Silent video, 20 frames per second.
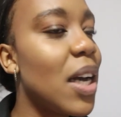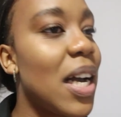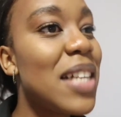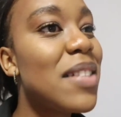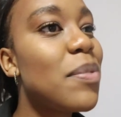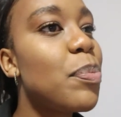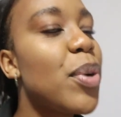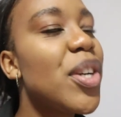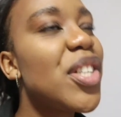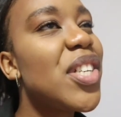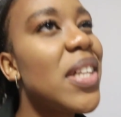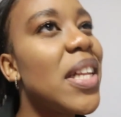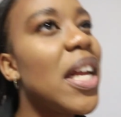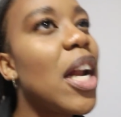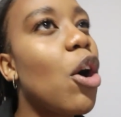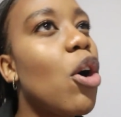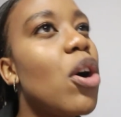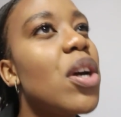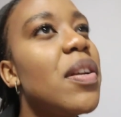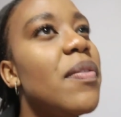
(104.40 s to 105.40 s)
it's pressure
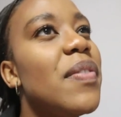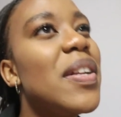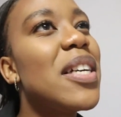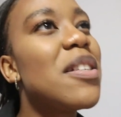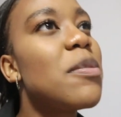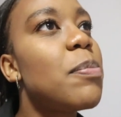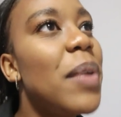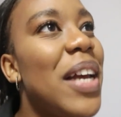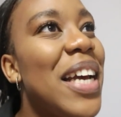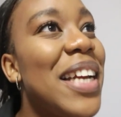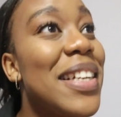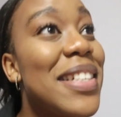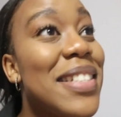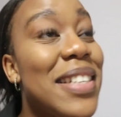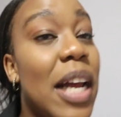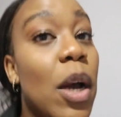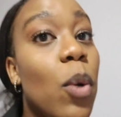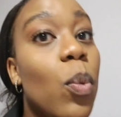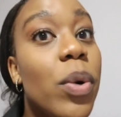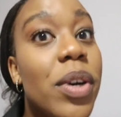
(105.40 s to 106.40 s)
that I can't even explain.
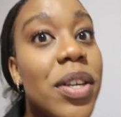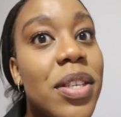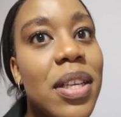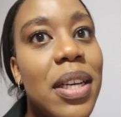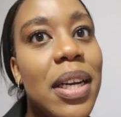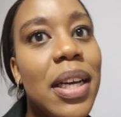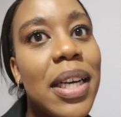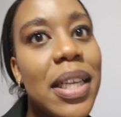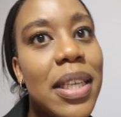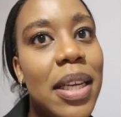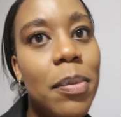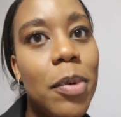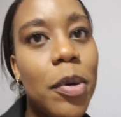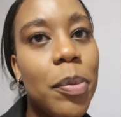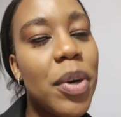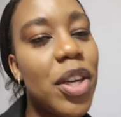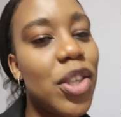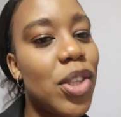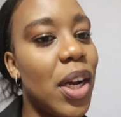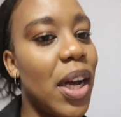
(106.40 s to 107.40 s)
It's like worse than
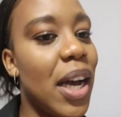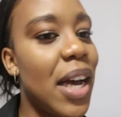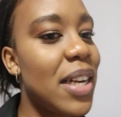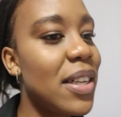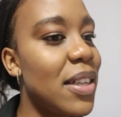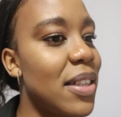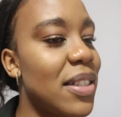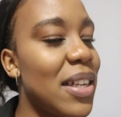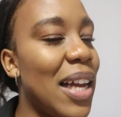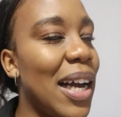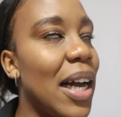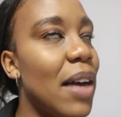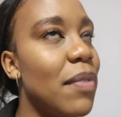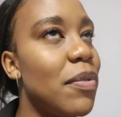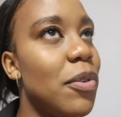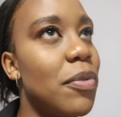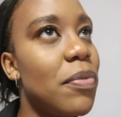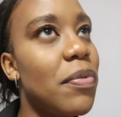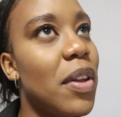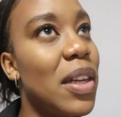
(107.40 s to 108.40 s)
academic pressure, and it's like I
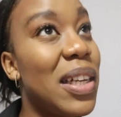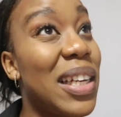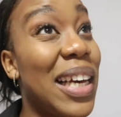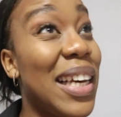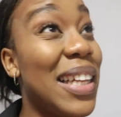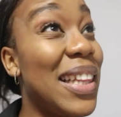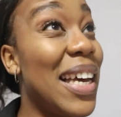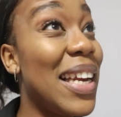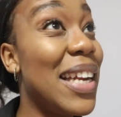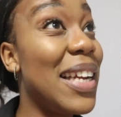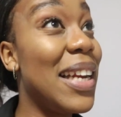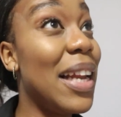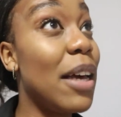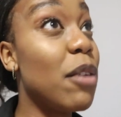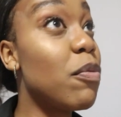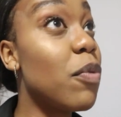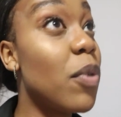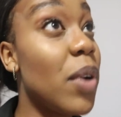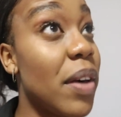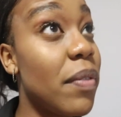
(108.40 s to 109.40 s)
haven't felt like that in
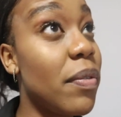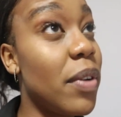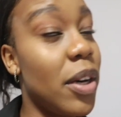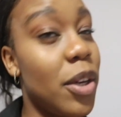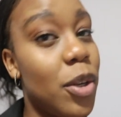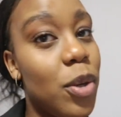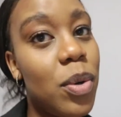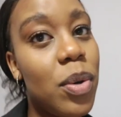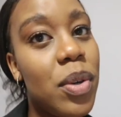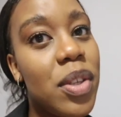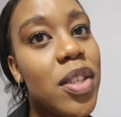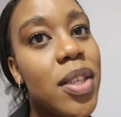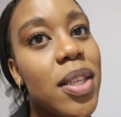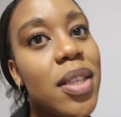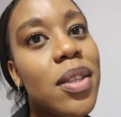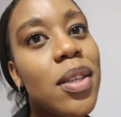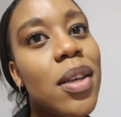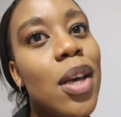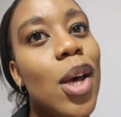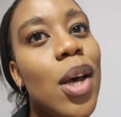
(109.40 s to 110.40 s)
like forever. You know,
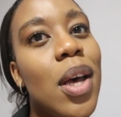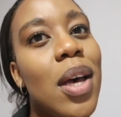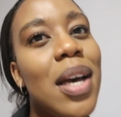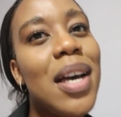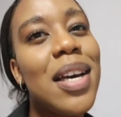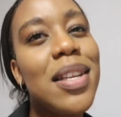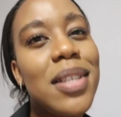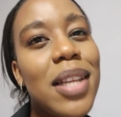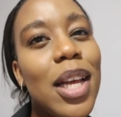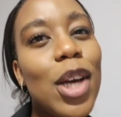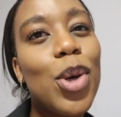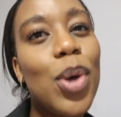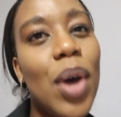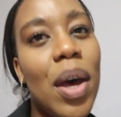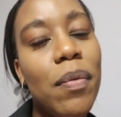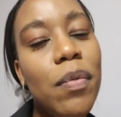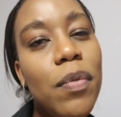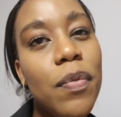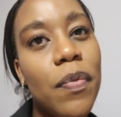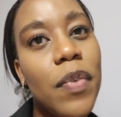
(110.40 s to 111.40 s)
it's like you
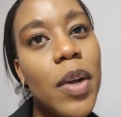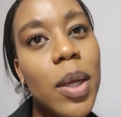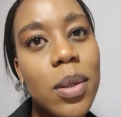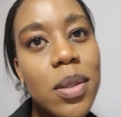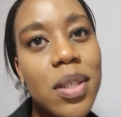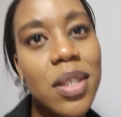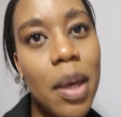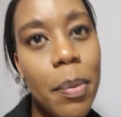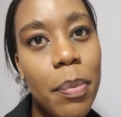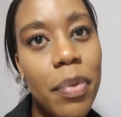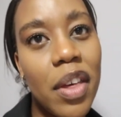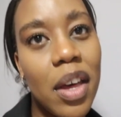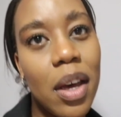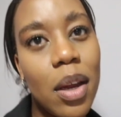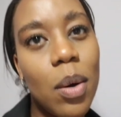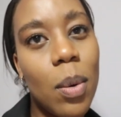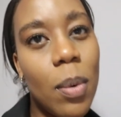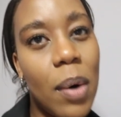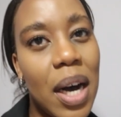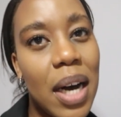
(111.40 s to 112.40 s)
haven't felt something
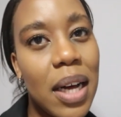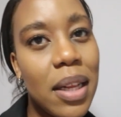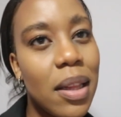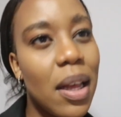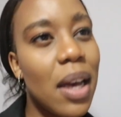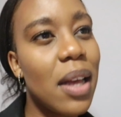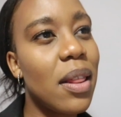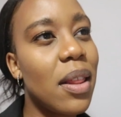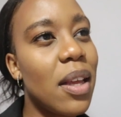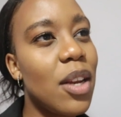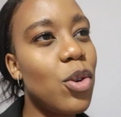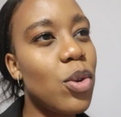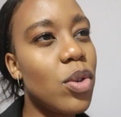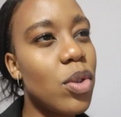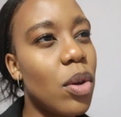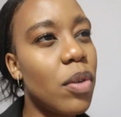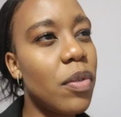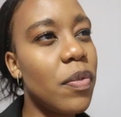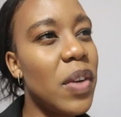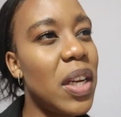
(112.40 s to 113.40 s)
in a while and then you
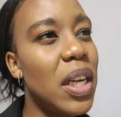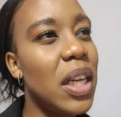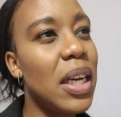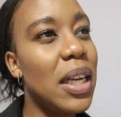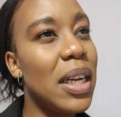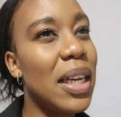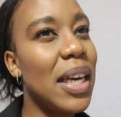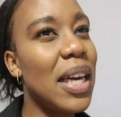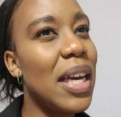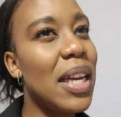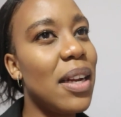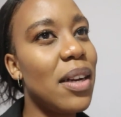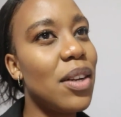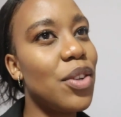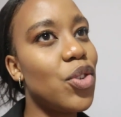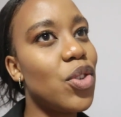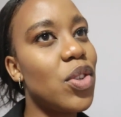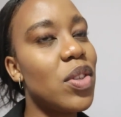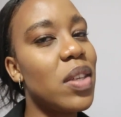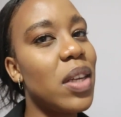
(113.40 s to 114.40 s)
start feeling it again, and
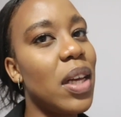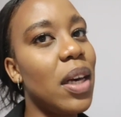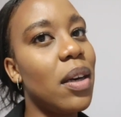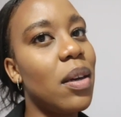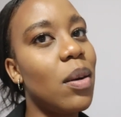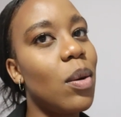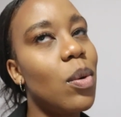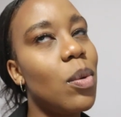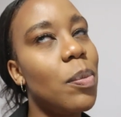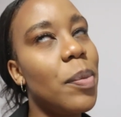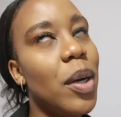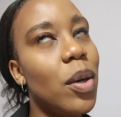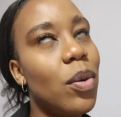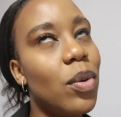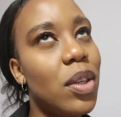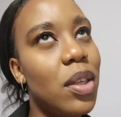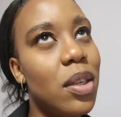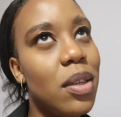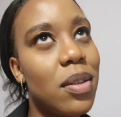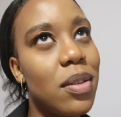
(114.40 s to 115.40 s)
it's just like, oh my
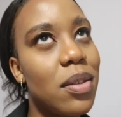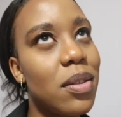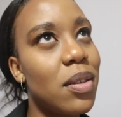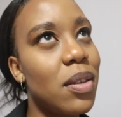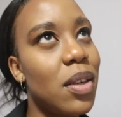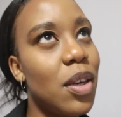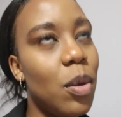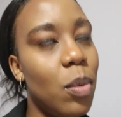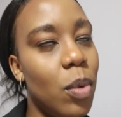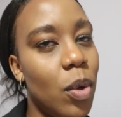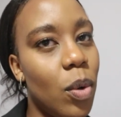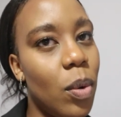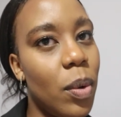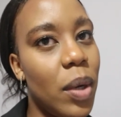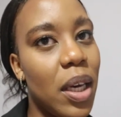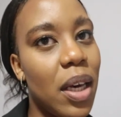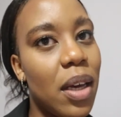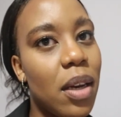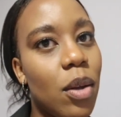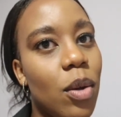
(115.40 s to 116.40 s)
goodness, here we go
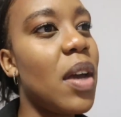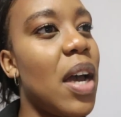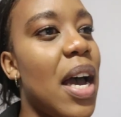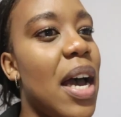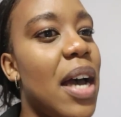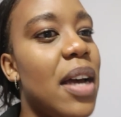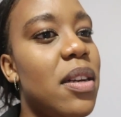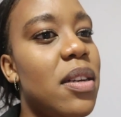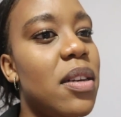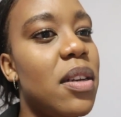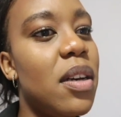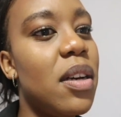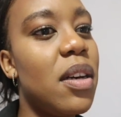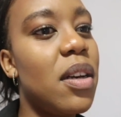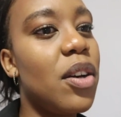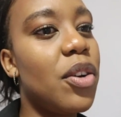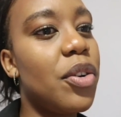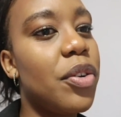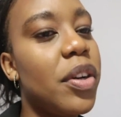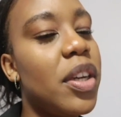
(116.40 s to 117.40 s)
again. Had
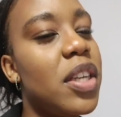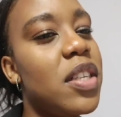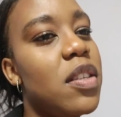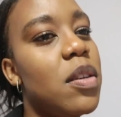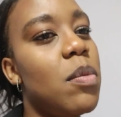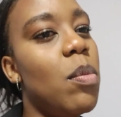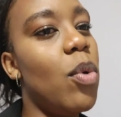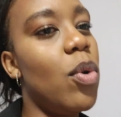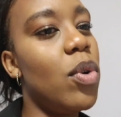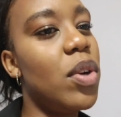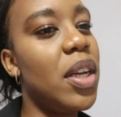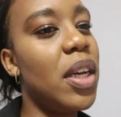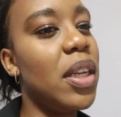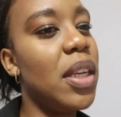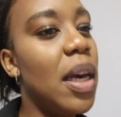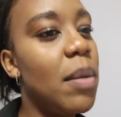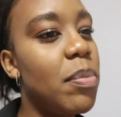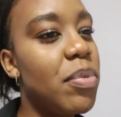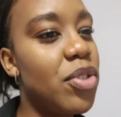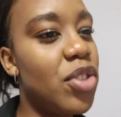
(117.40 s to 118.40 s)
a crazy morning,
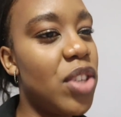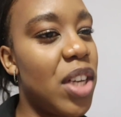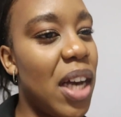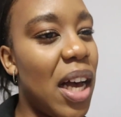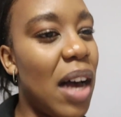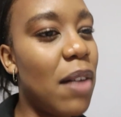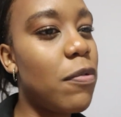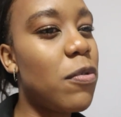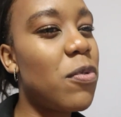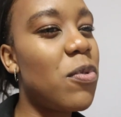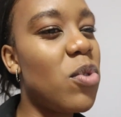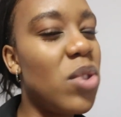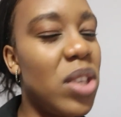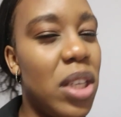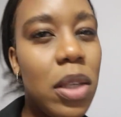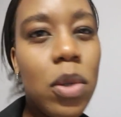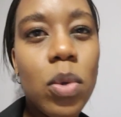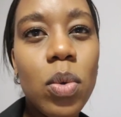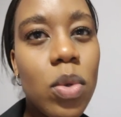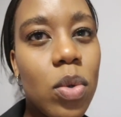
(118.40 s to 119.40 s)
like you
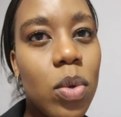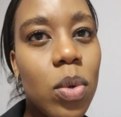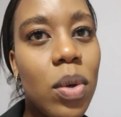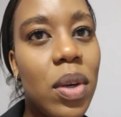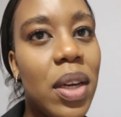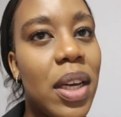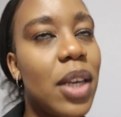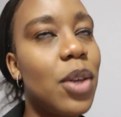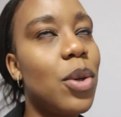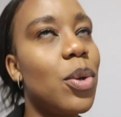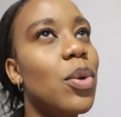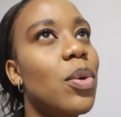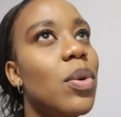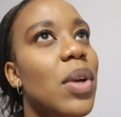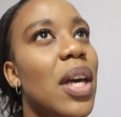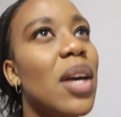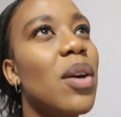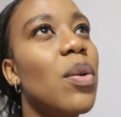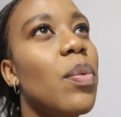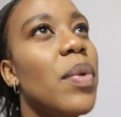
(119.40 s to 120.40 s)
know,
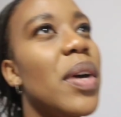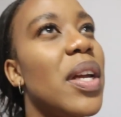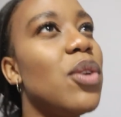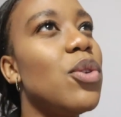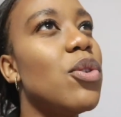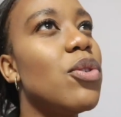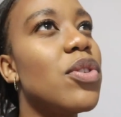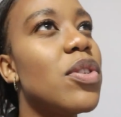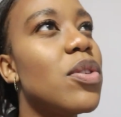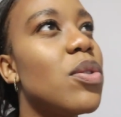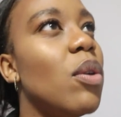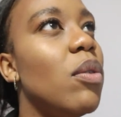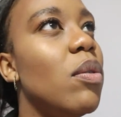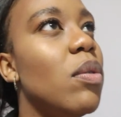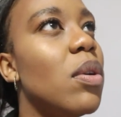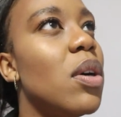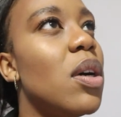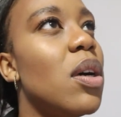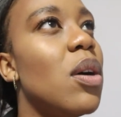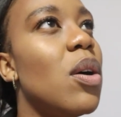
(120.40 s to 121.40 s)
like when you just
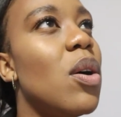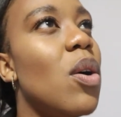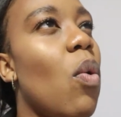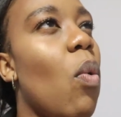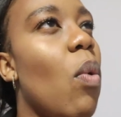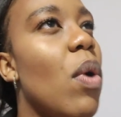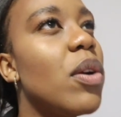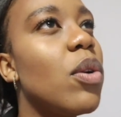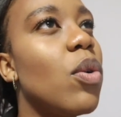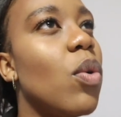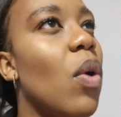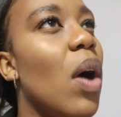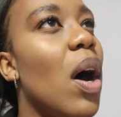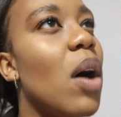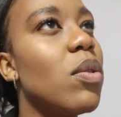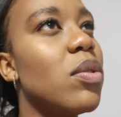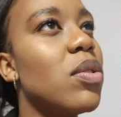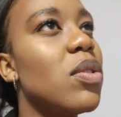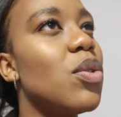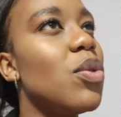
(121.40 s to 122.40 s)
don't want to go
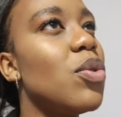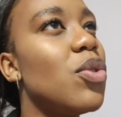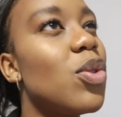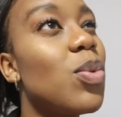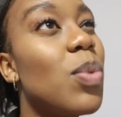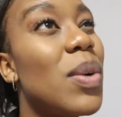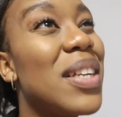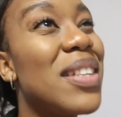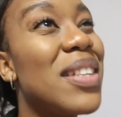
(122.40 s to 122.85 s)
out, you just